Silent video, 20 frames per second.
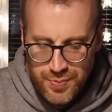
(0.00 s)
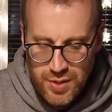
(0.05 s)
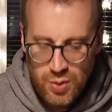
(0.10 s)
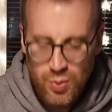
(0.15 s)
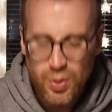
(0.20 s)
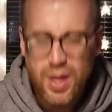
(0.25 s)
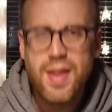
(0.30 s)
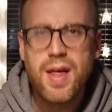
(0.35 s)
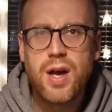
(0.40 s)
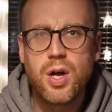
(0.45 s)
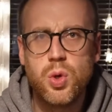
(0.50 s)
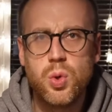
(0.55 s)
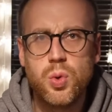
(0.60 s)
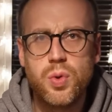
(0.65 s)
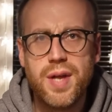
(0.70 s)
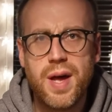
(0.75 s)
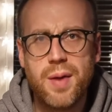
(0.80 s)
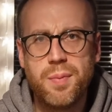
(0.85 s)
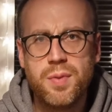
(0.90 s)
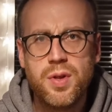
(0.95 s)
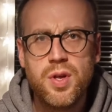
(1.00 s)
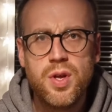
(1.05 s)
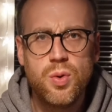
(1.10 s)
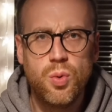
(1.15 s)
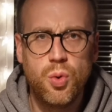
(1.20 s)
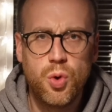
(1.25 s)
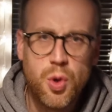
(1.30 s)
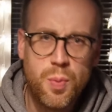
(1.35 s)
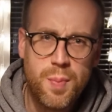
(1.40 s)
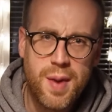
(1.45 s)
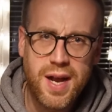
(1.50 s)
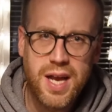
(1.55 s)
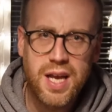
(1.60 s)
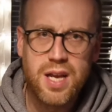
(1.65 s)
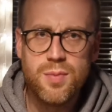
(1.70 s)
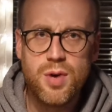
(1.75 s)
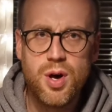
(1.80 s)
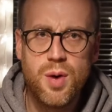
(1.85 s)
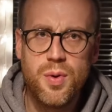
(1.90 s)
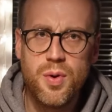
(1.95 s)
We'll let that cool down. We'll come back in a
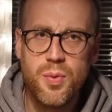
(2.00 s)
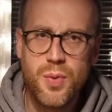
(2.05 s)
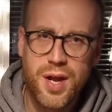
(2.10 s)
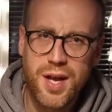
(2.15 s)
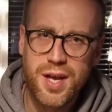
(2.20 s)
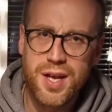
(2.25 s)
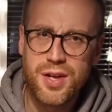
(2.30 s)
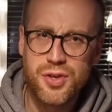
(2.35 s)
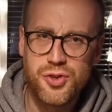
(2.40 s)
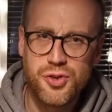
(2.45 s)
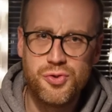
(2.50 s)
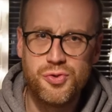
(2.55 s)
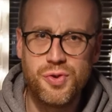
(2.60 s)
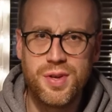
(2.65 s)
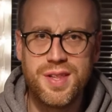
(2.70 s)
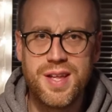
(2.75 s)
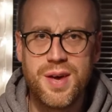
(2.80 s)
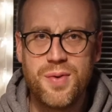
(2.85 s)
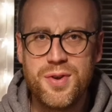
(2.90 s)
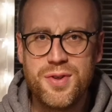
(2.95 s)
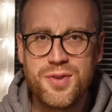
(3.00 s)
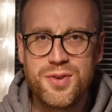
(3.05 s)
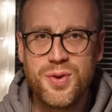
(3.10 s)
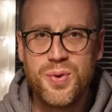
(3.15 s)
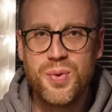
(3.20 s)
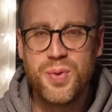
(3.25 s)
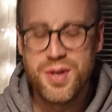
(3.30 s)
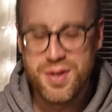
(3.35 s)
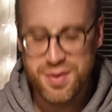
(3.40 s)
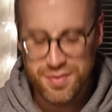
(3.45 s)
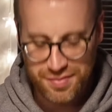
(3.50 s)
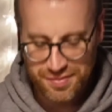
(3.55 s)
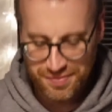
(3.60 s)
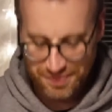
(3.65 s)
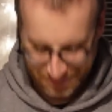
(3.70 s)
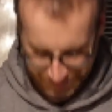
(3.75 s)
moment when I can actually drink that when it's cool enough.